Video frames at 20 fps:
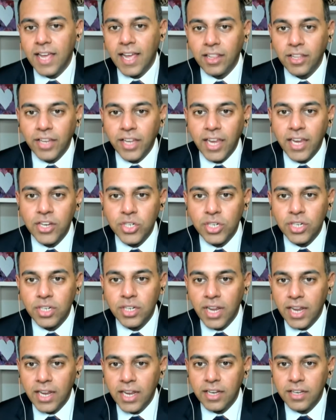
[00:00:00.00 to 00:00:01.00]
allocation
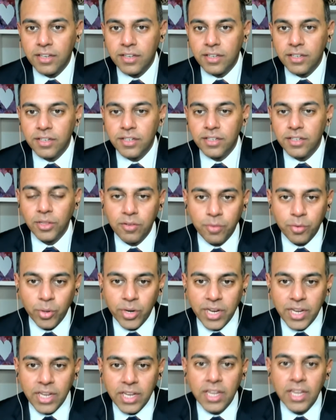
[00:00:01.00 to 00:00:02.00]
and
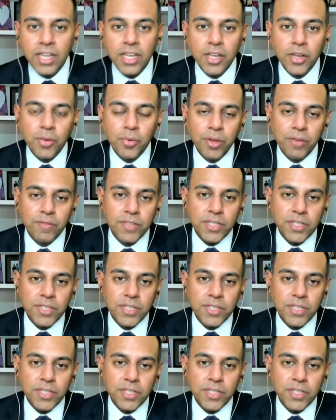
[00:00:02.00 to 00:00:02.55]
delivery. We've